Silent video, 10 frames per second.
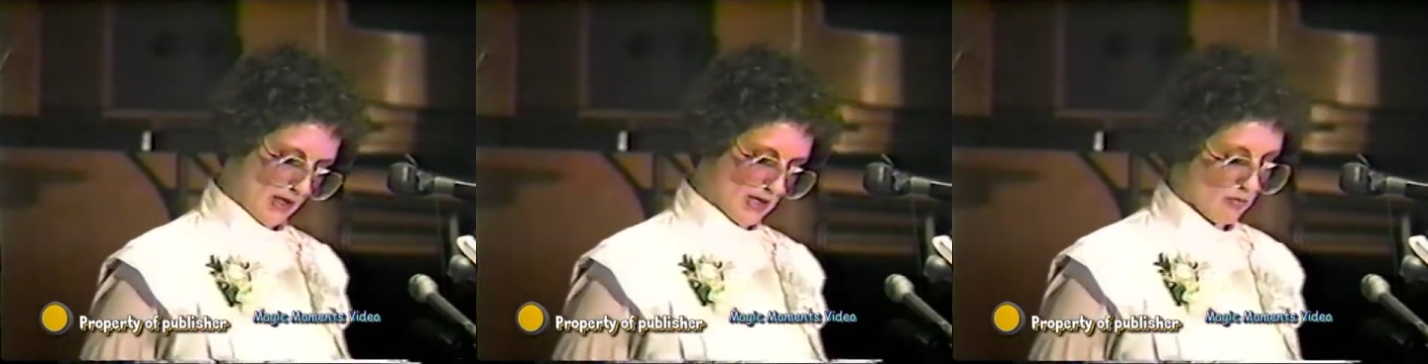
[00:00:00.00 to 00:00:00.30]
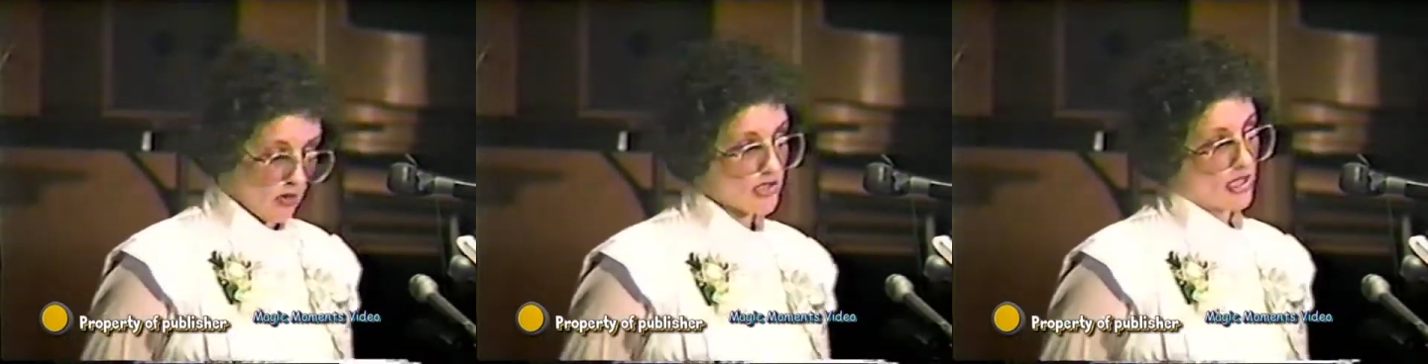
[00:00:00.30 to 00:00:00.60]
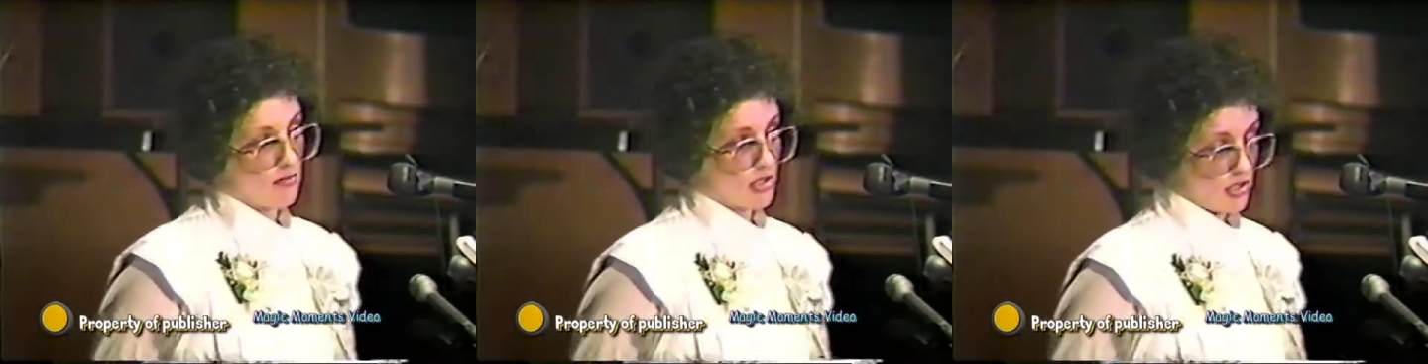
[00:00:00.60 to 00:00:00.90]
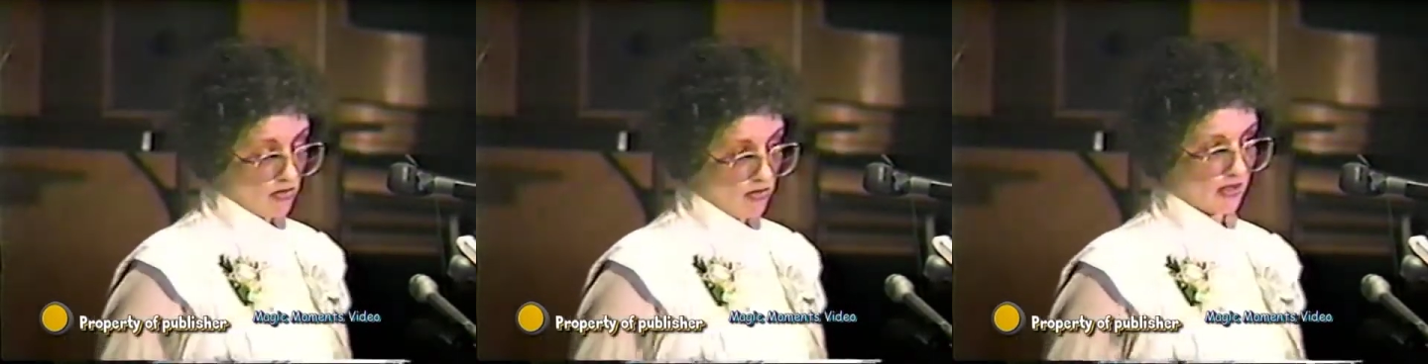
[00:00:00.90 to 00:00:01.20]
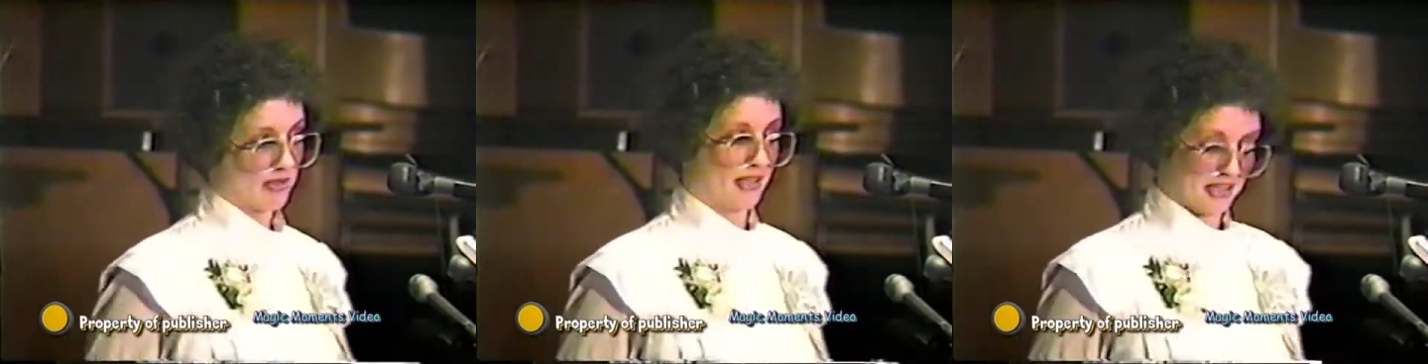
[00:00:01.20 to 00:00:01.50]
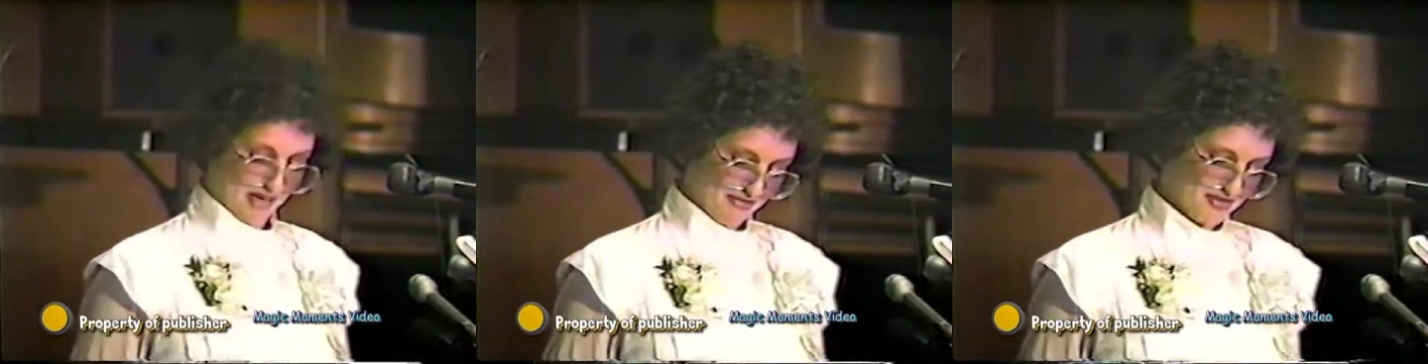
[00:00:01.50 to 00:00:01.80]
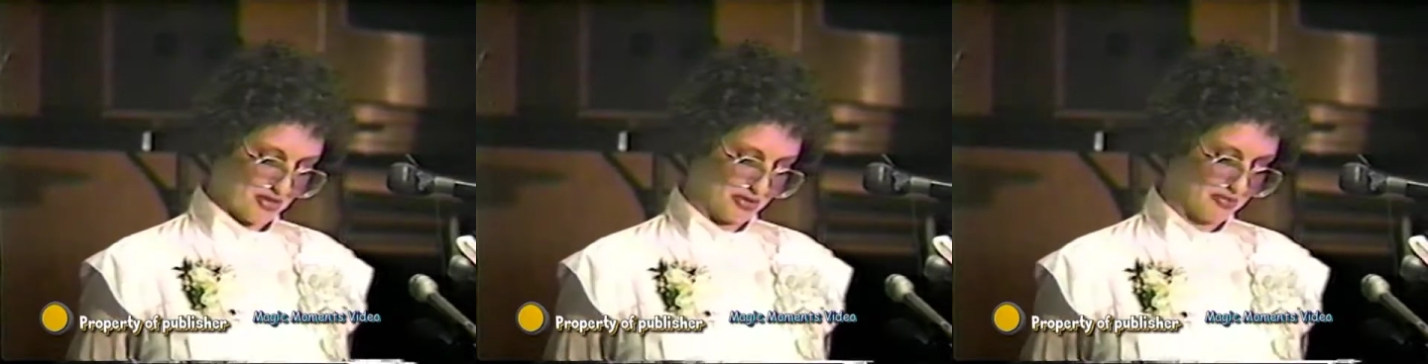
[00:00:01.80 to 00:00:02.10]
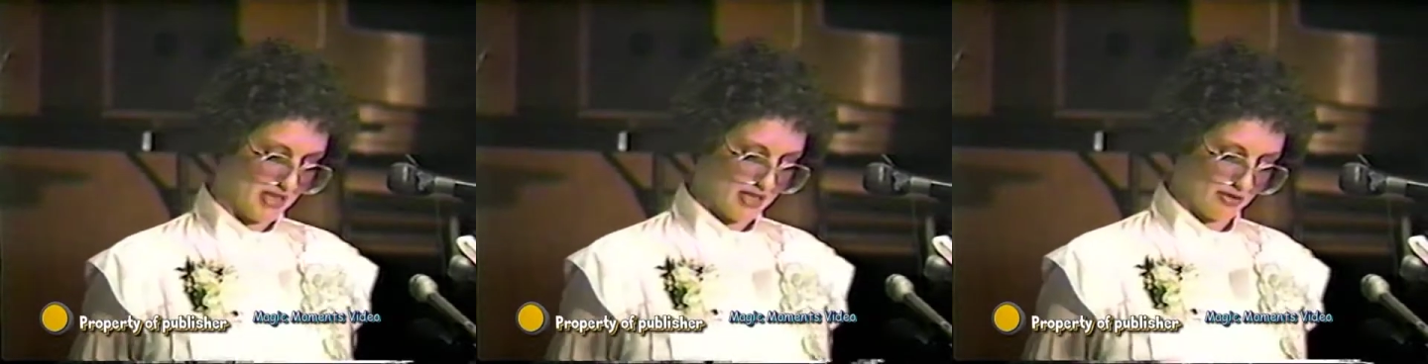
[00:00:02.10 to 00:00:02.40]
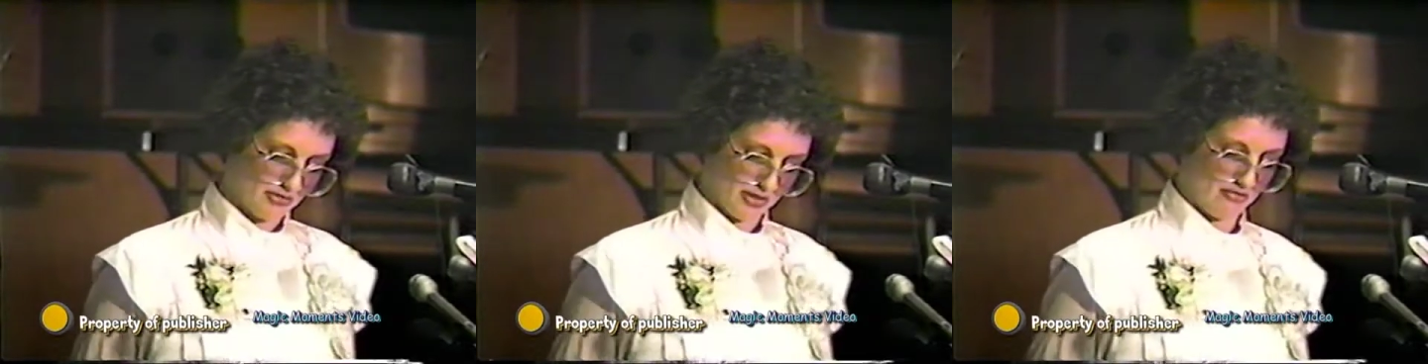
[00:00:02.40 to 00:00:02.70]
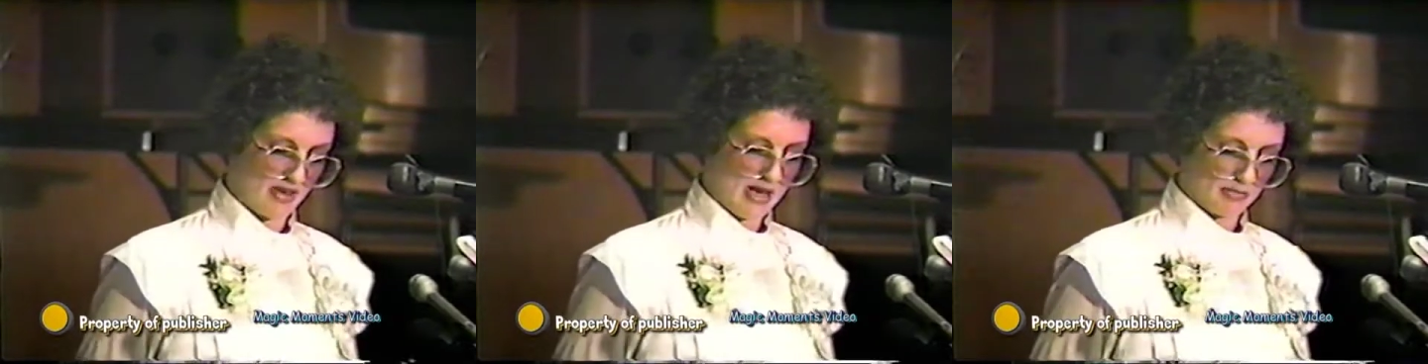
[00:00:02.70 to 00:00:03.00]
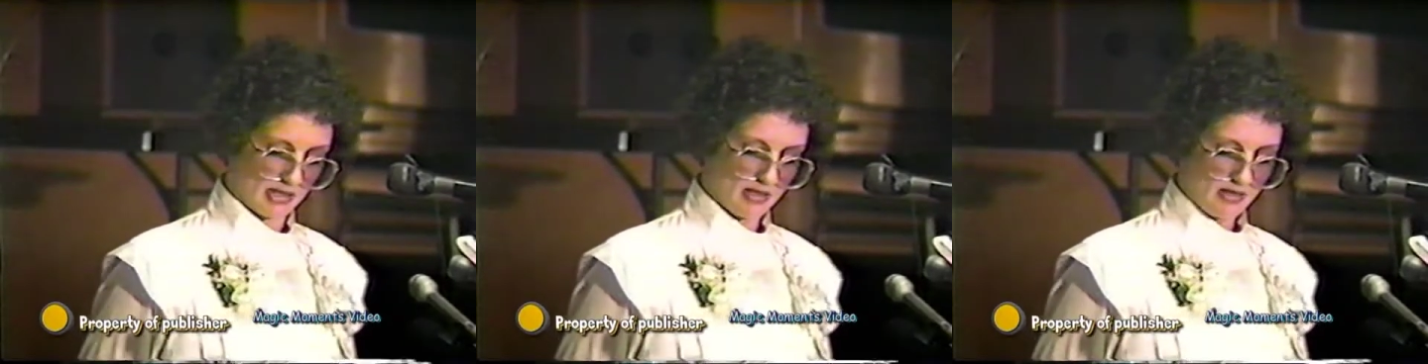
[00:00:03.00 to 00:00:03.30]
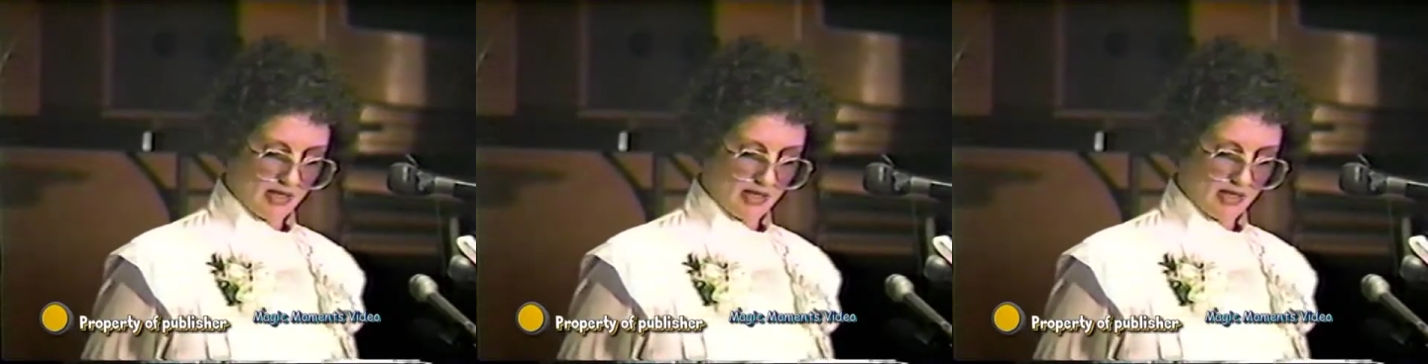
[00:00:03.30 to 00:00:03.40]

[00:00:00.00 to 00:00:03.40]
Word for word: It was, I'm sure, an uncomfortable meal for the family.